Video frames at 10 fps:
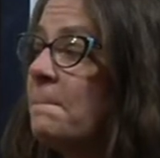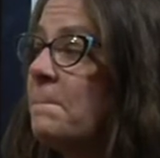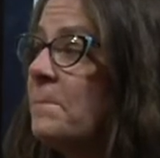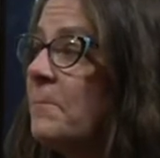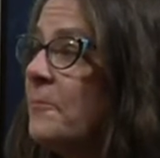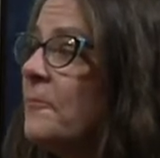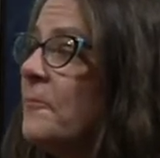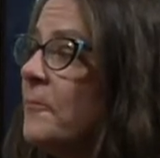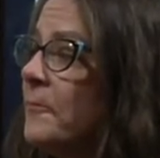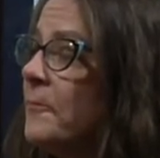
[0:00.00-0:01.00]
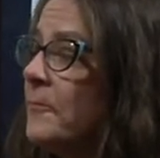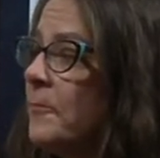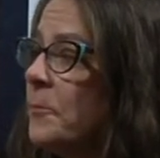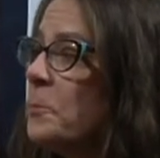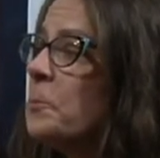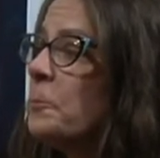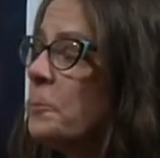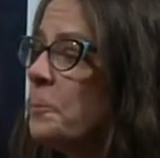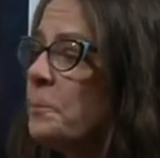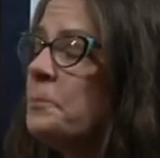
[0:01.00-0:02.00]

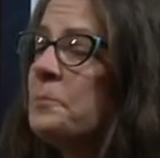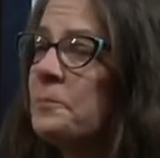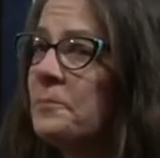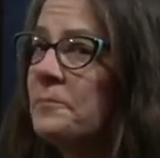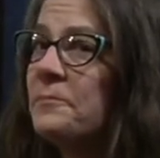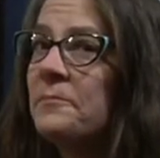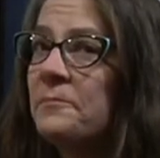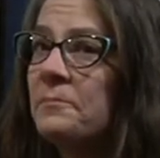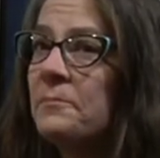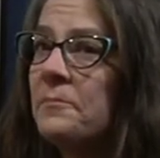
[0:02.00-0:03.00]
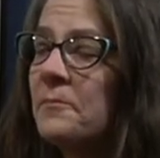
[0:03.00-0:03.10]
[no speech]